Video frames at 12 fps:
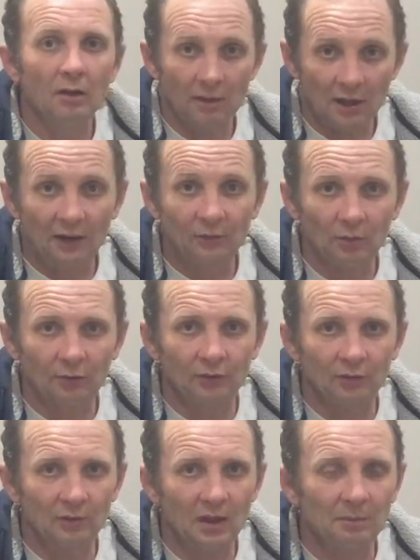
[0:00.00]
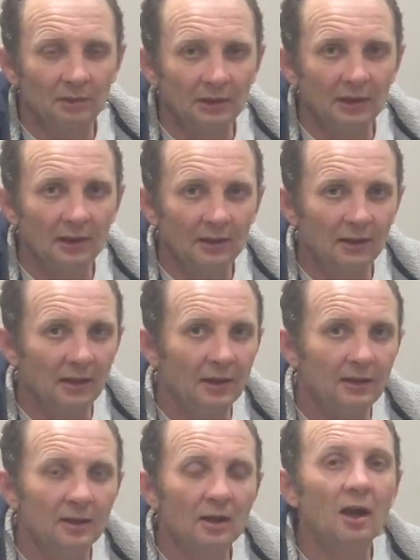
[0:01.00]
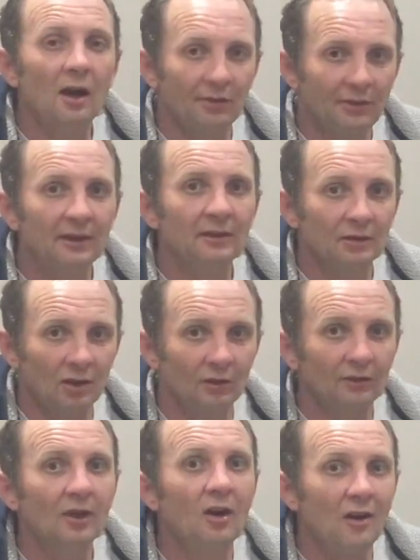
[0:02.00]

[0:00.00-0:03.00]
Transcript: That's what's going to happen, isn't it? Hey, I think not.